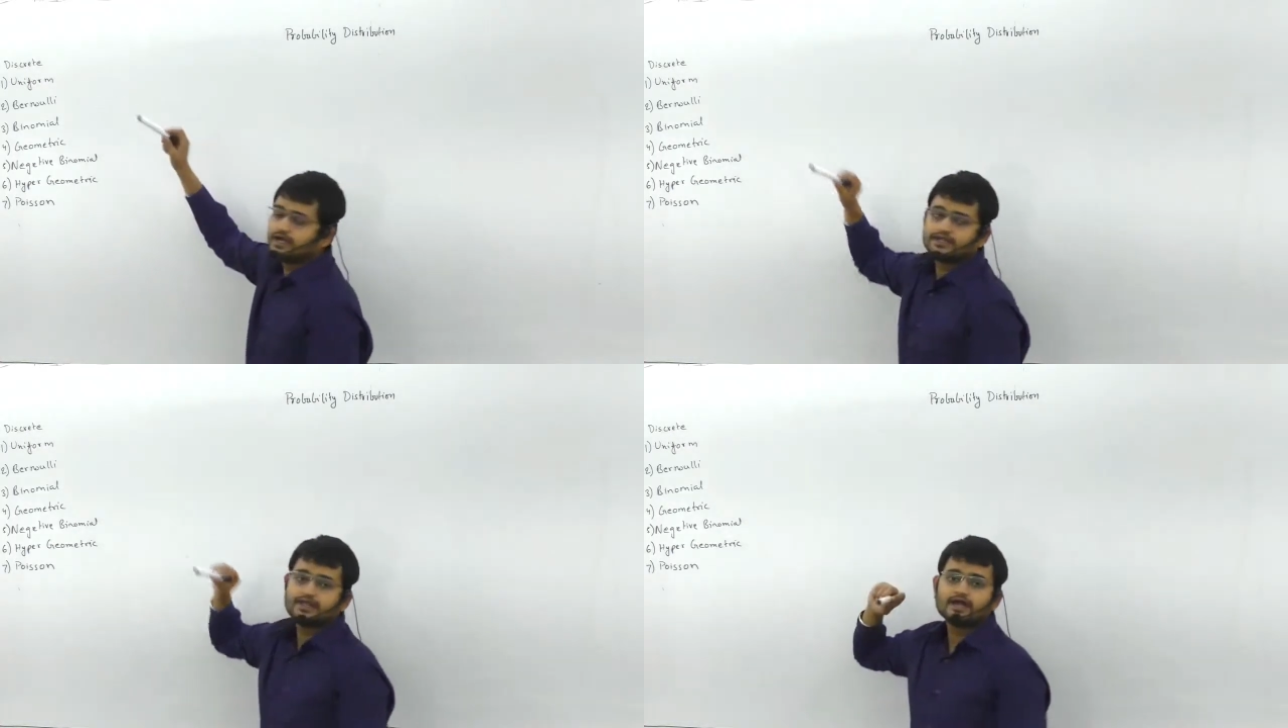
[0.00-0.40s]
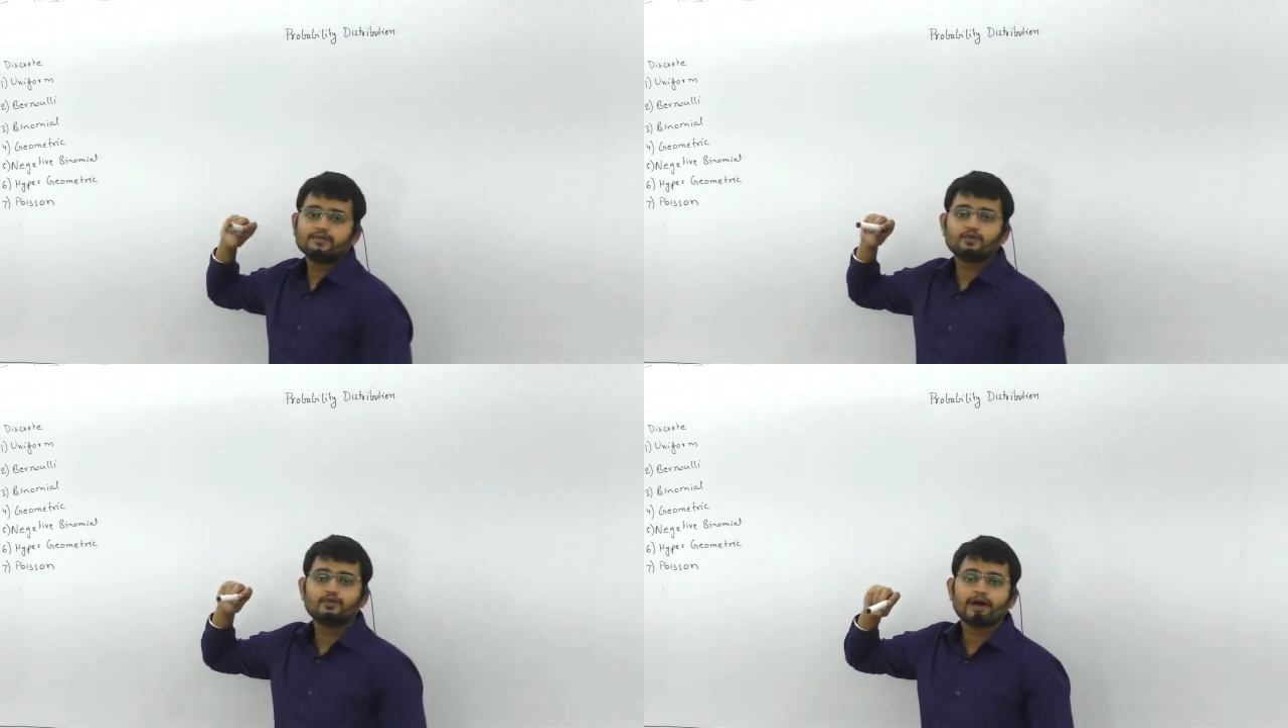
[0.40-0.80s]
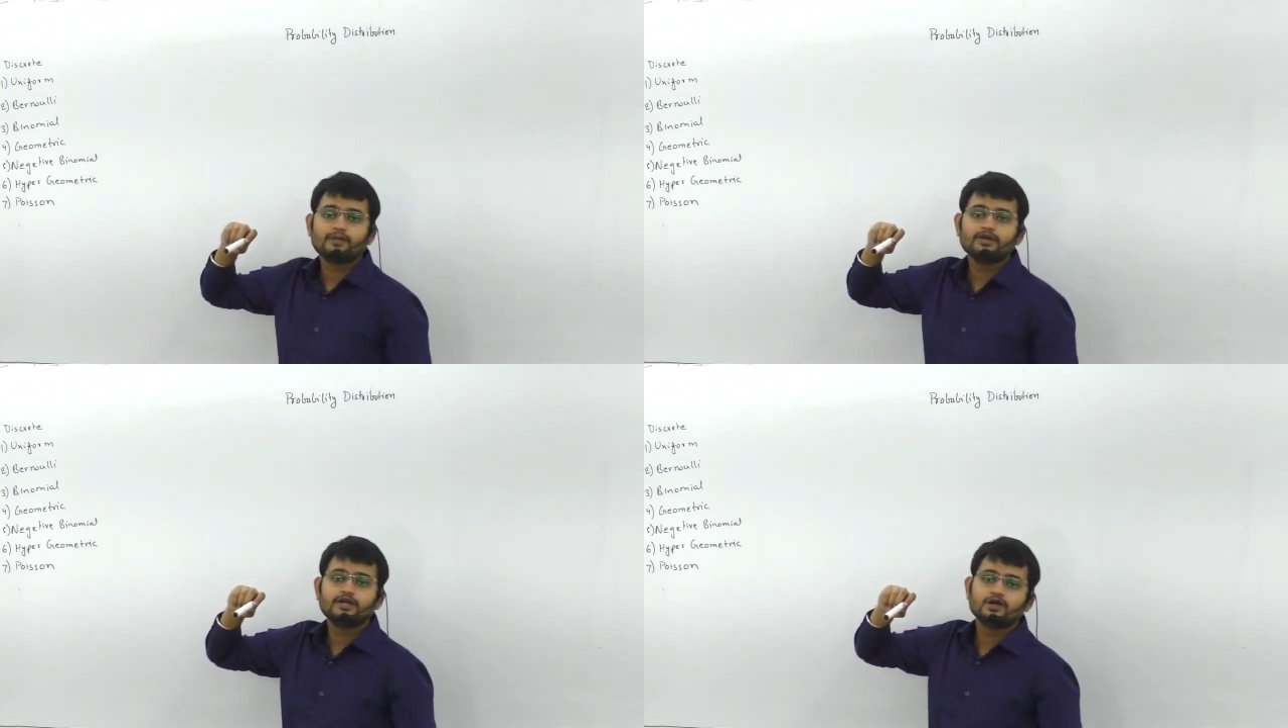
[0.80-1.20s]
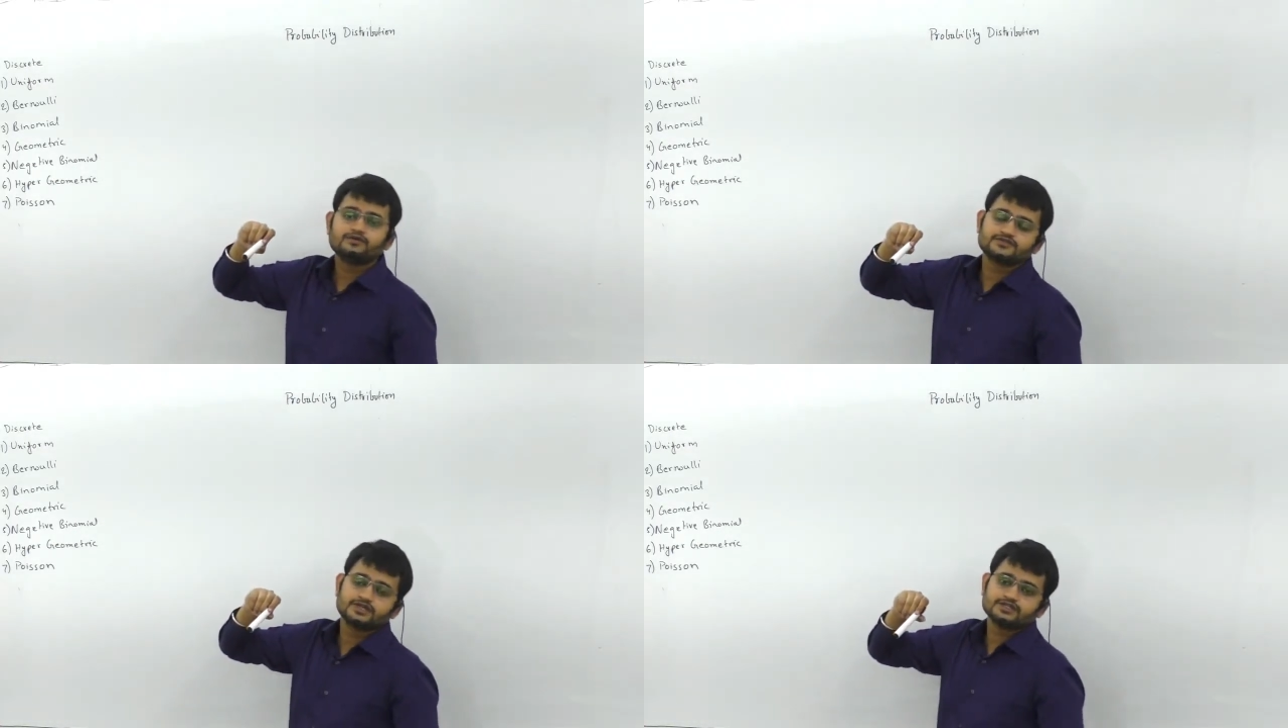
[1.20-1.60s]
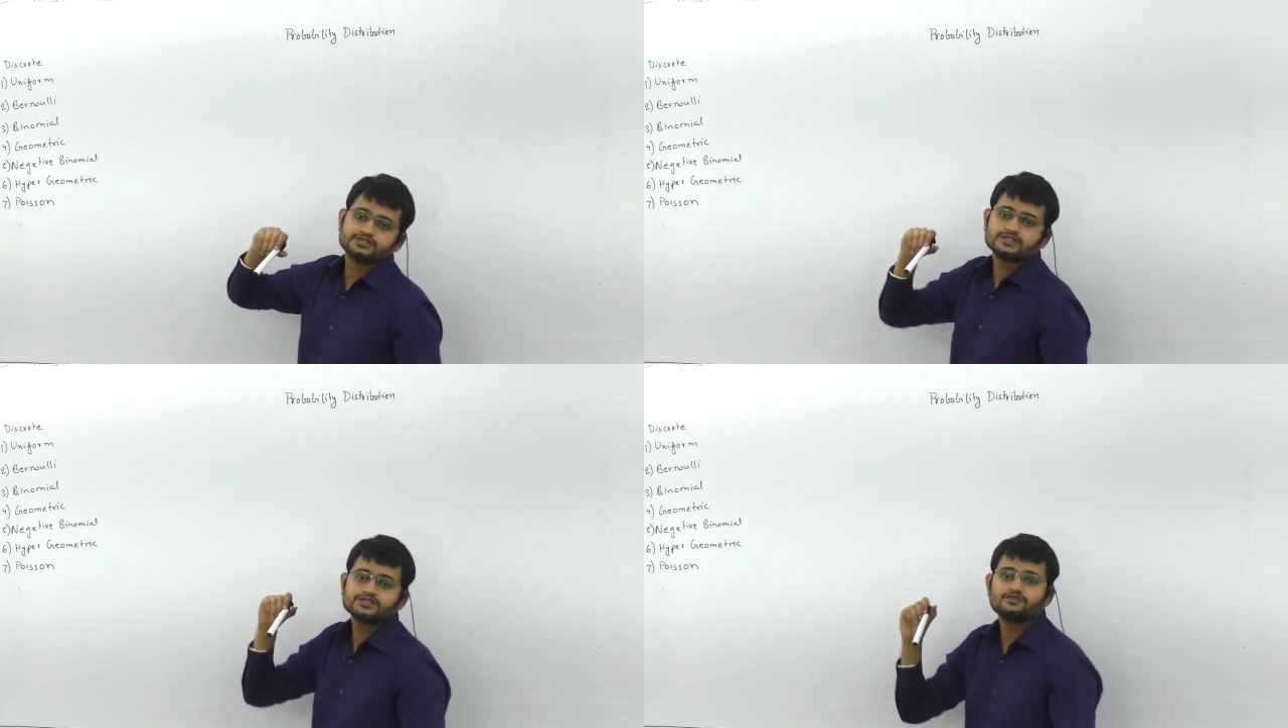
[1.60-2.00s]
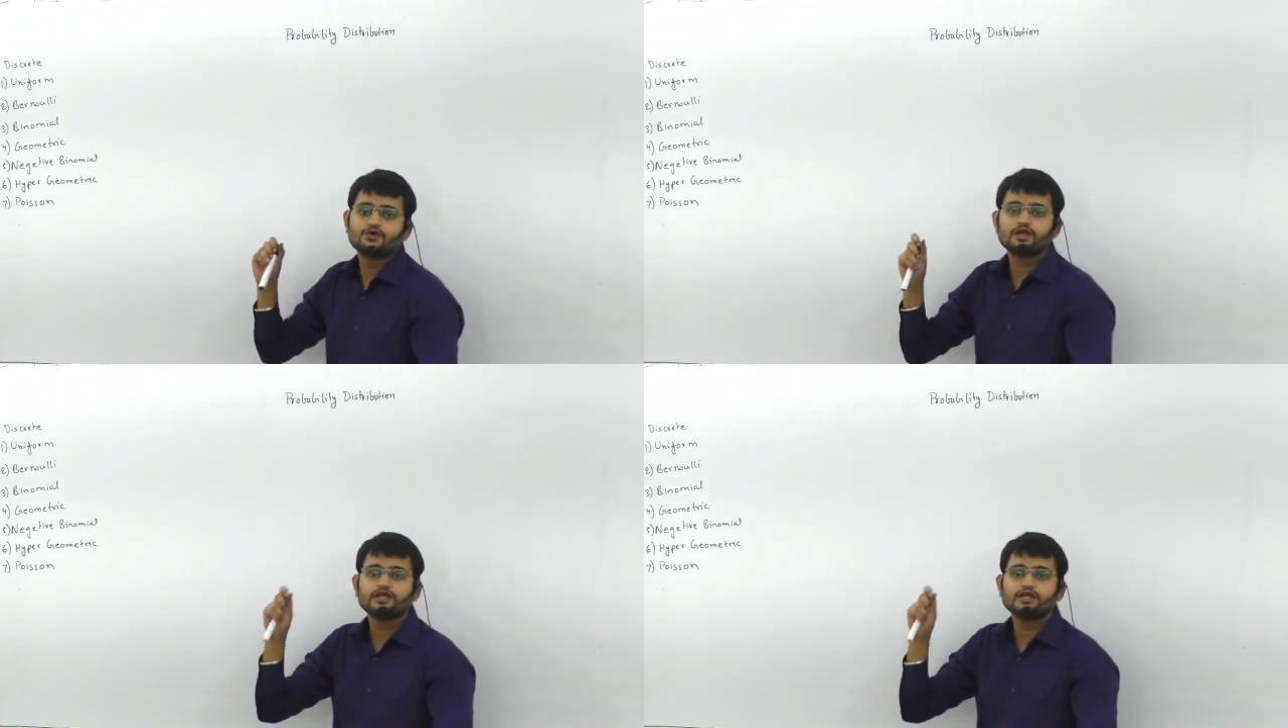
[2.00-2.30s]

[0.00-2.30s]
that probability of success for